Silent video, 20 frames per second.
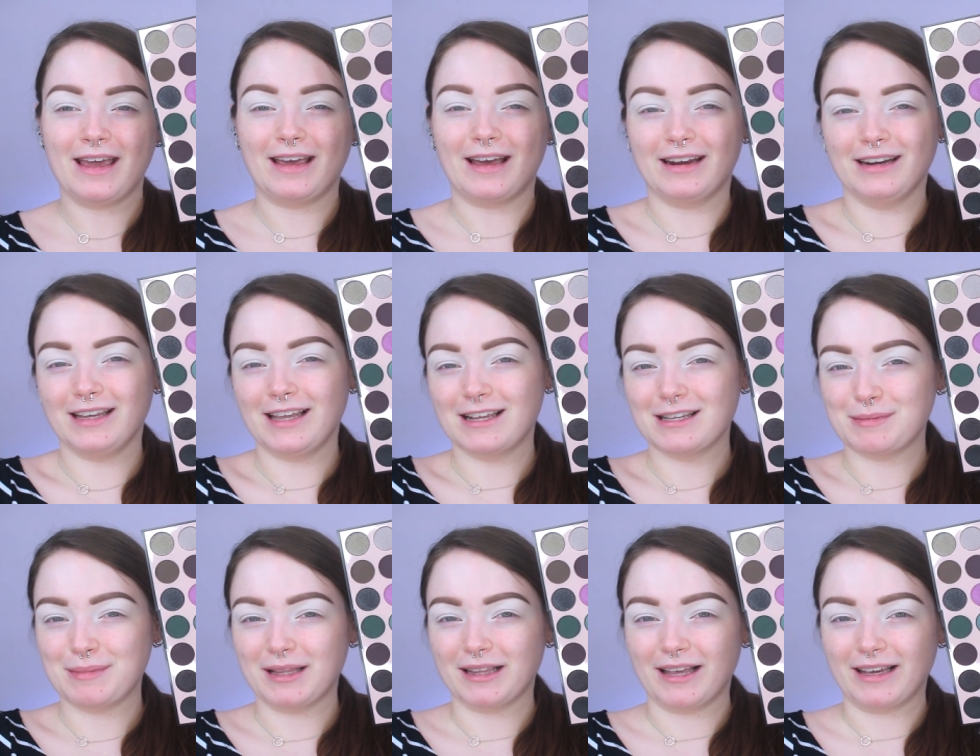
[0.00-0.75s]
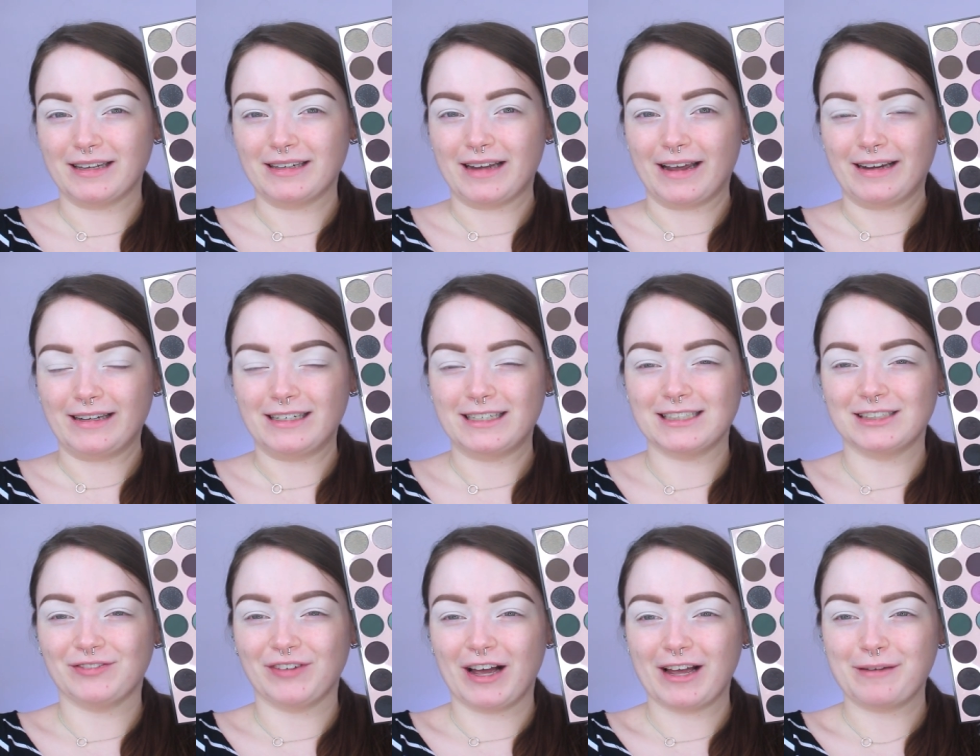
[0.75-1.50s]
It kind of gives me like a
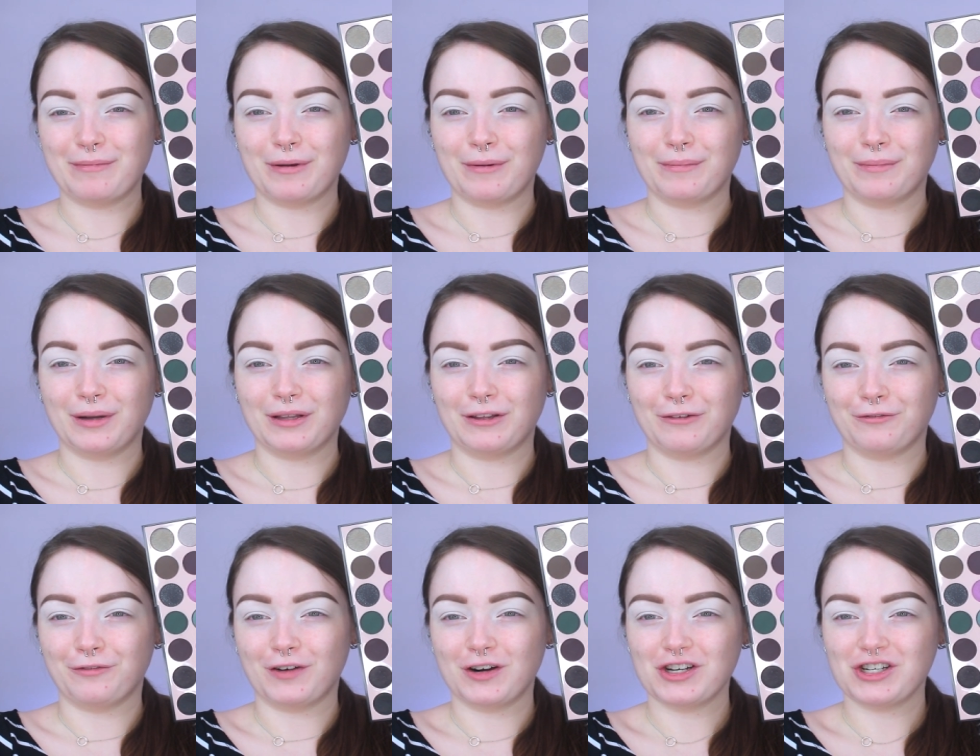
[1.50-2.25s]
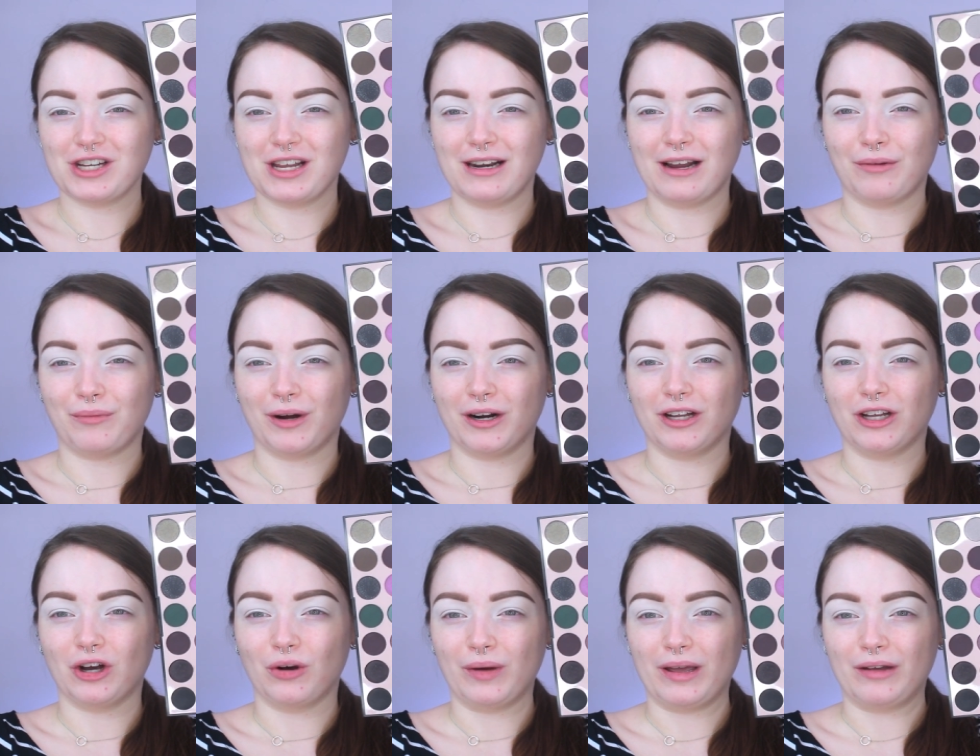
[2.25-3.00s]
nineties vibe. But the first shade I want
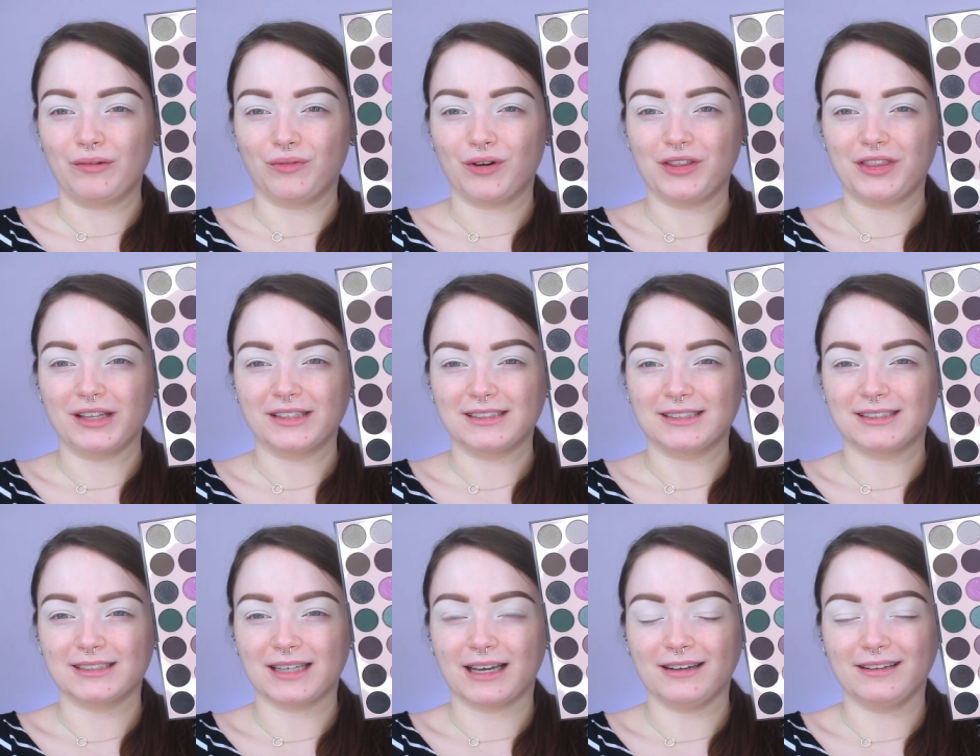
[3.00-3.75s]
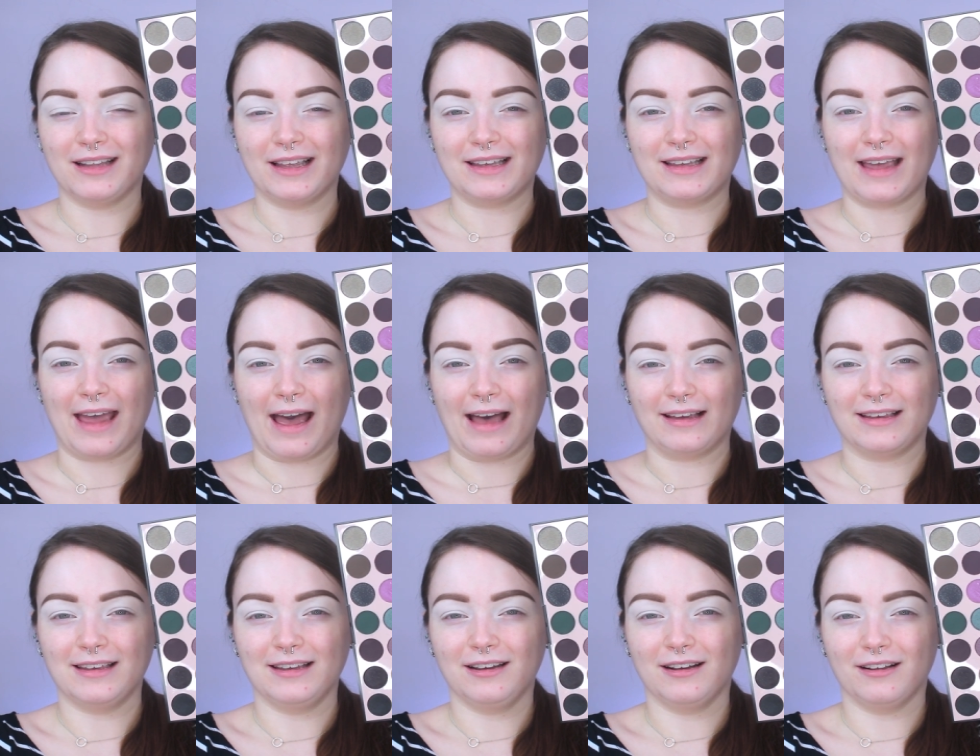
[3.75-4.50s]
to go in with is this kind of like
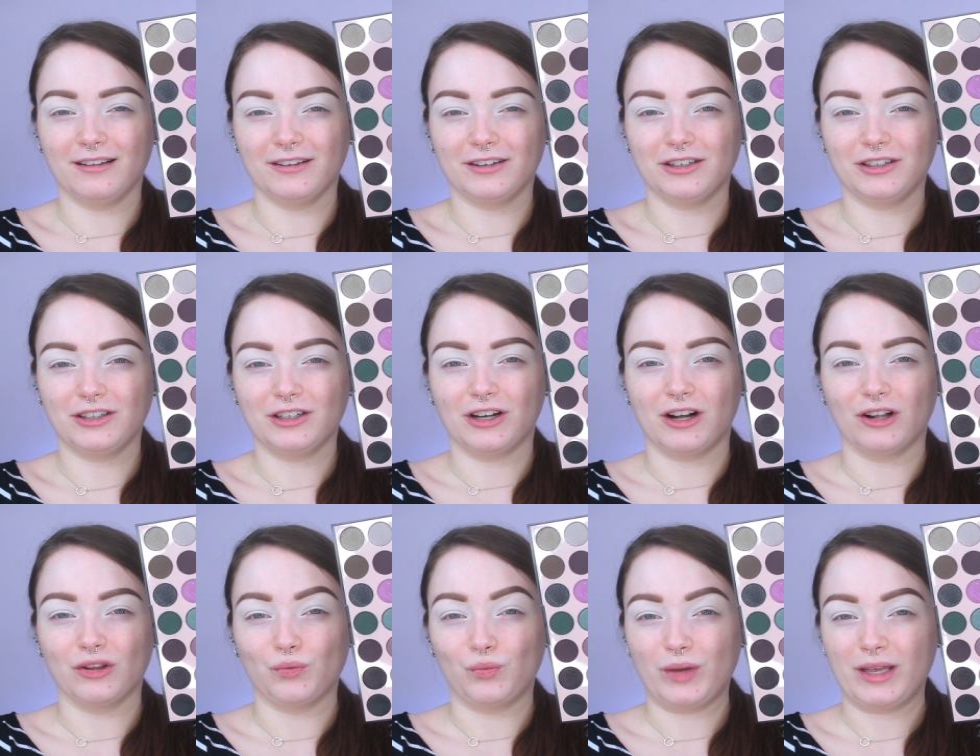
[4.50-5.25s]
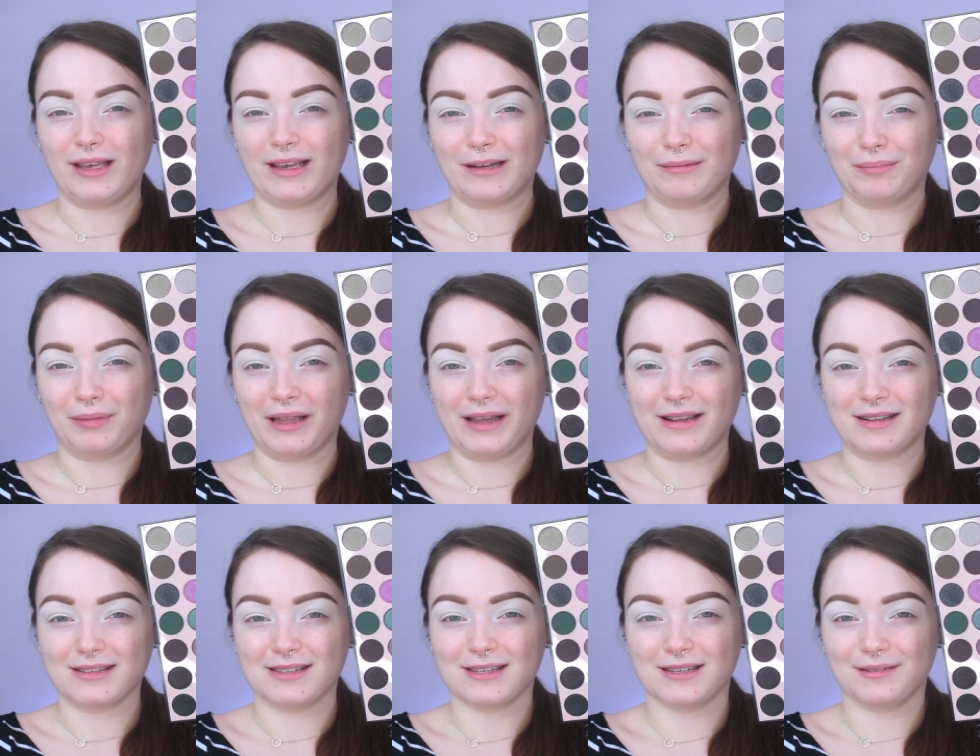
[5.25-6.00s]
khaki color called Weekend
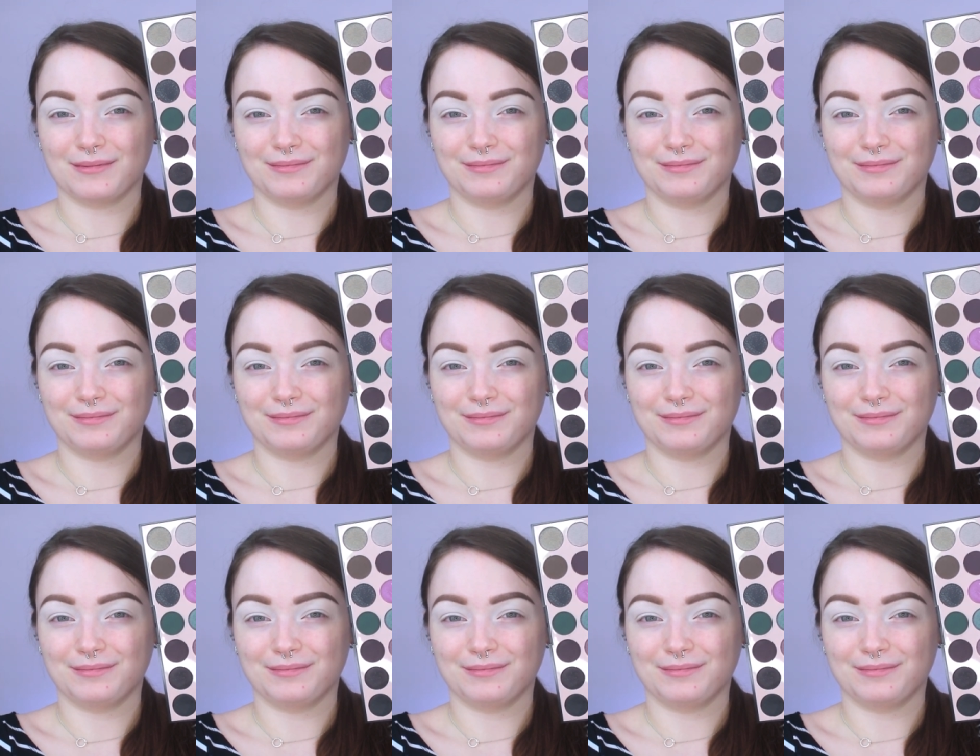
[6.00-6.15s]
Plans.